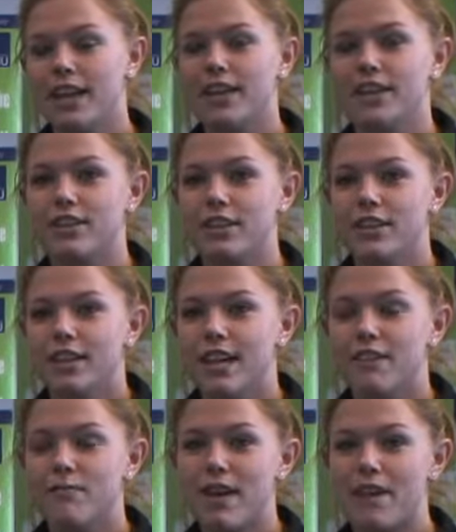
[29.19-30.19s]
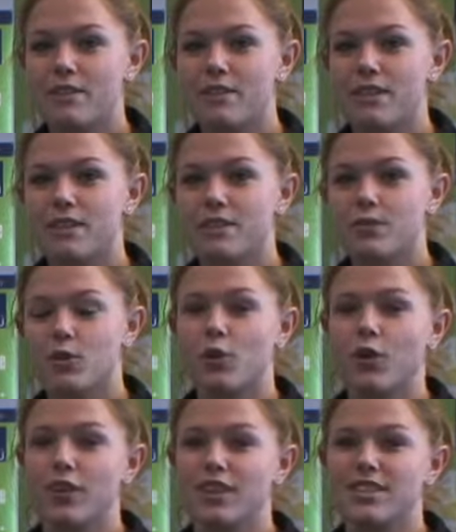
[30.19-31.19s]
it gave me evidence for all
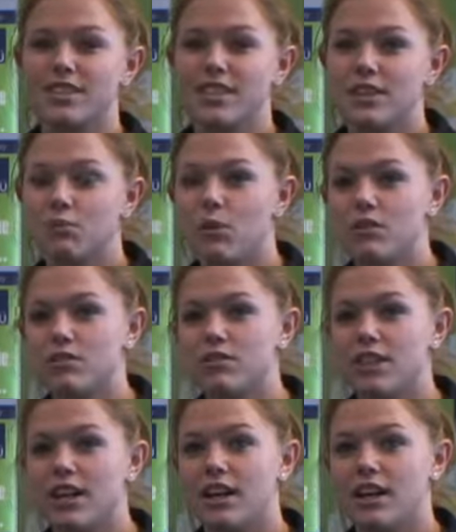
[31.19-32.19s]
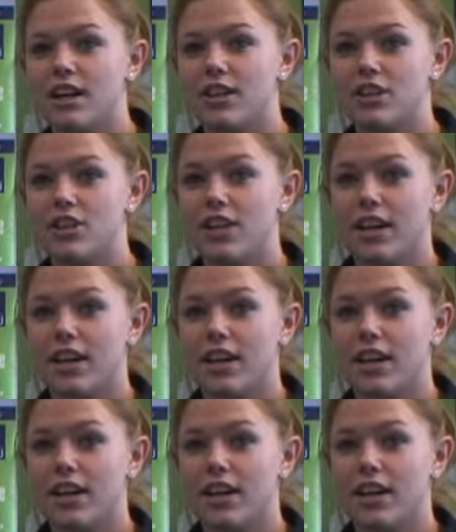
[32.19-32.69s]
the things I said I was good at and